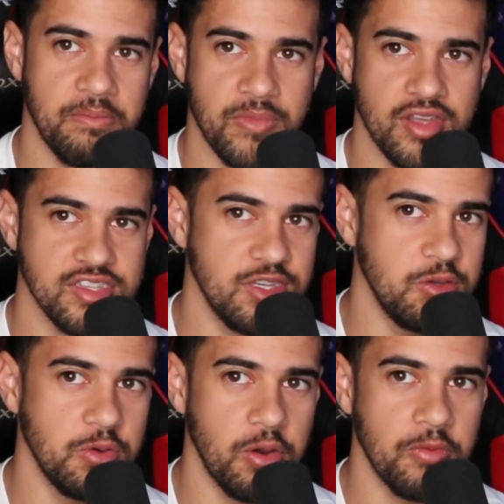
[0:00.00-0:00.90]
I'll see
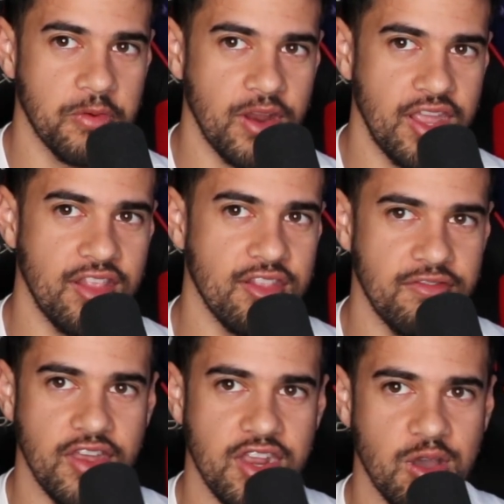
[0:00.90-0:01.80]
you over in the
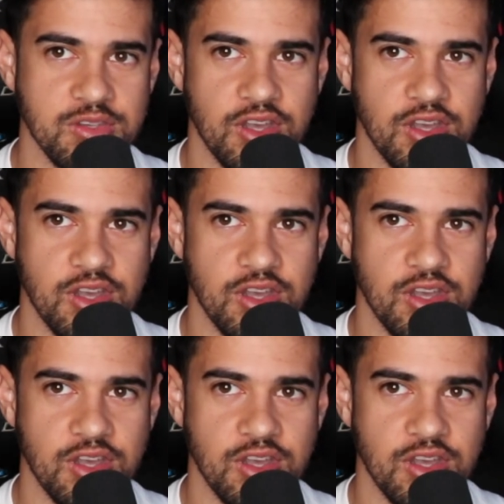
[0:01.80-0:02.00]
videos